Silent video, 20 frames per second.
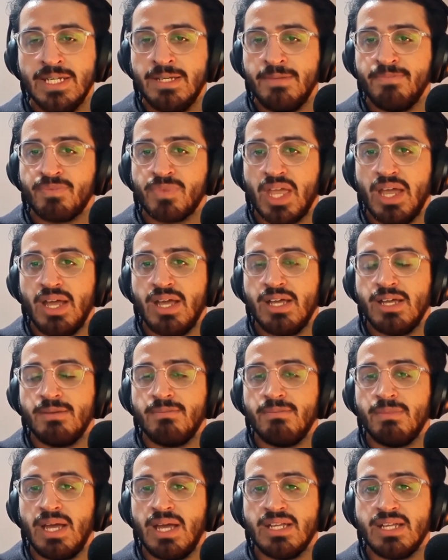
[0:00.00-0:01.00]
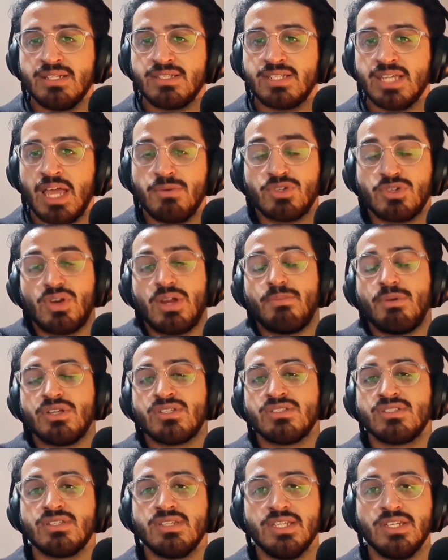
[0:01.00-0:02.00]
And yeah, a great
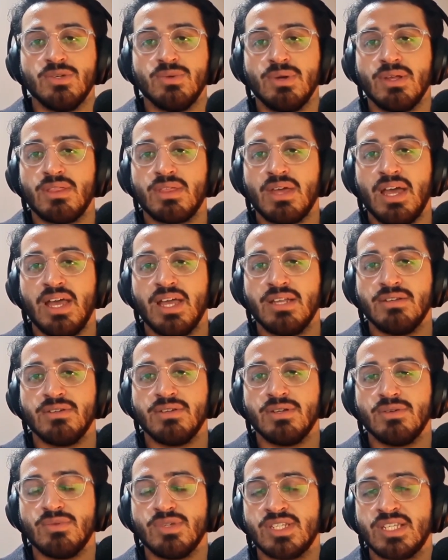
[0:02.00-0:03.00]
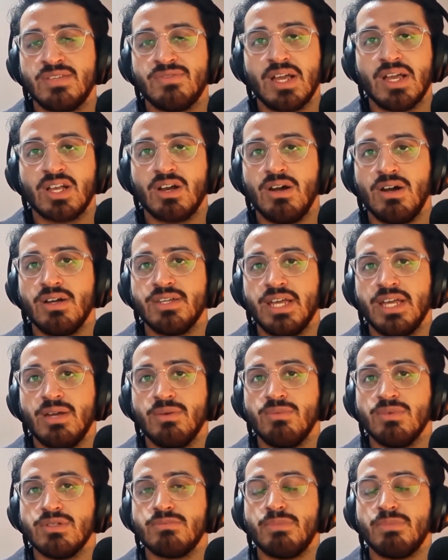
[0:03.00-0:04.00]
person to deal with, and received that card
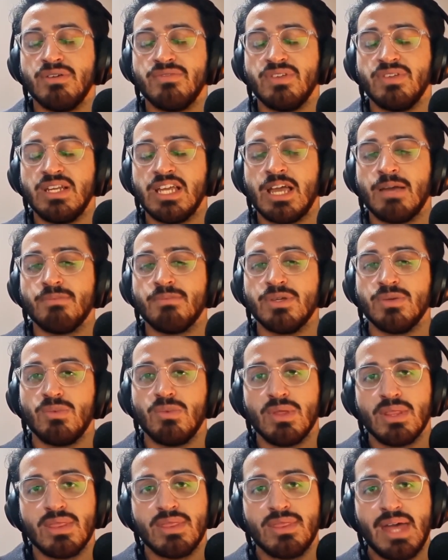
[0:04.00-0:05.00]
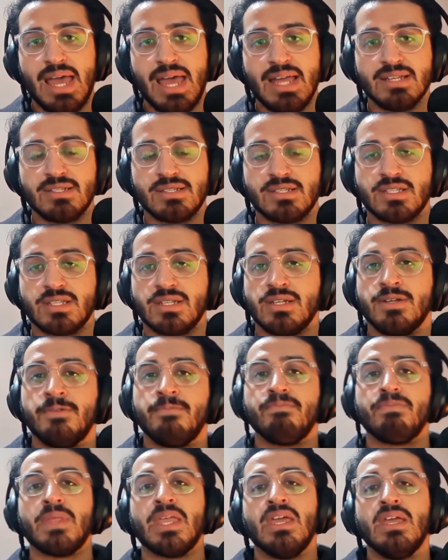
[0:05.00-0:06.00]
and was perfectly happy with that.
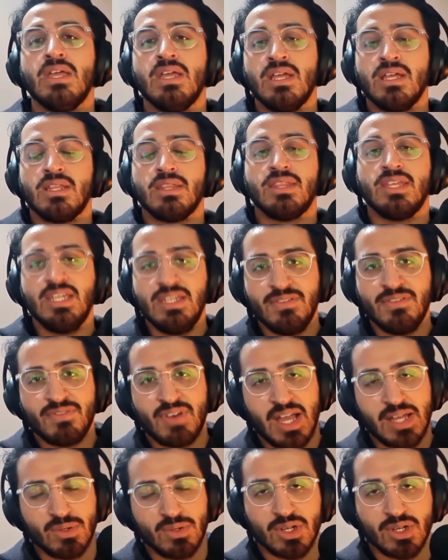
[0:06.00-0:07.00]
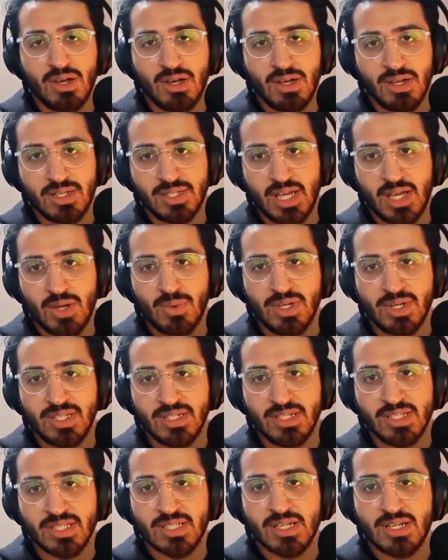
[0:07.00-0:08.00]
The final card I want to
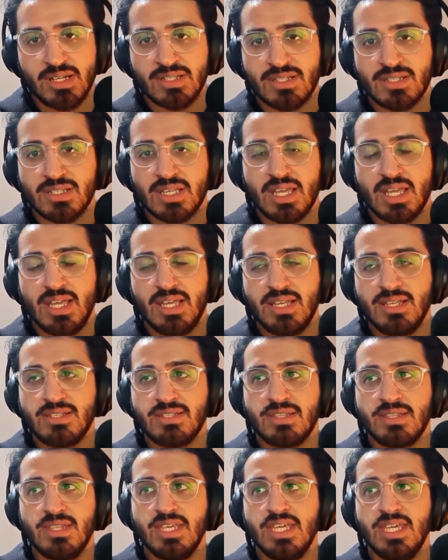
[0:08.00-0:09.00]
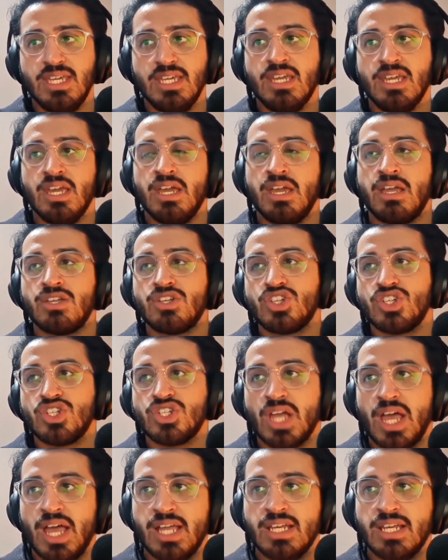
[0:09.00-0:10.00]
discuss is the
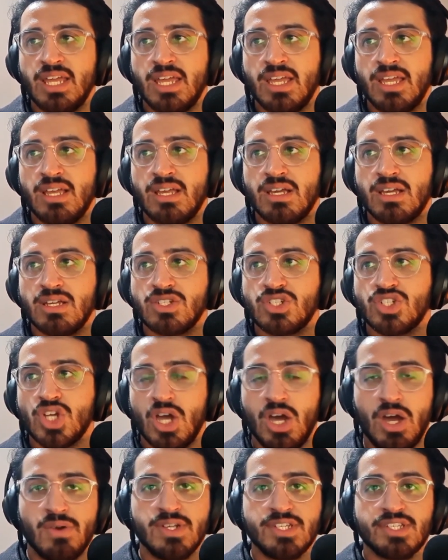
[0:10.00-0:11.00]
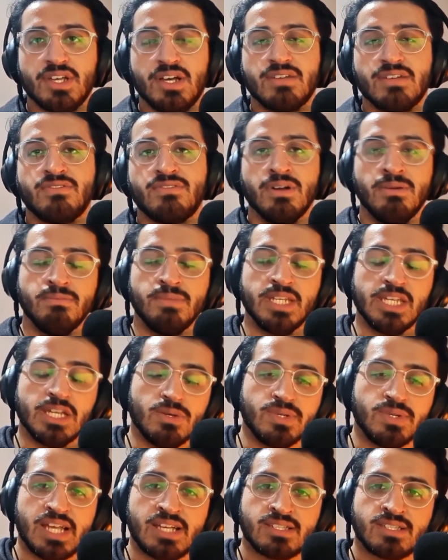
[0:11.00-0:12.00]
Shining Charizard from Neo
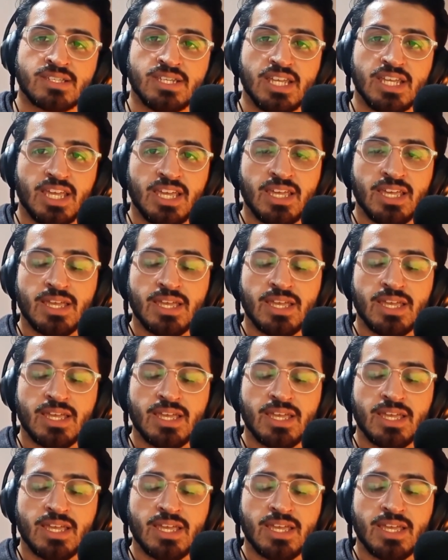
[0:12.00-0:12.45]
Destiny.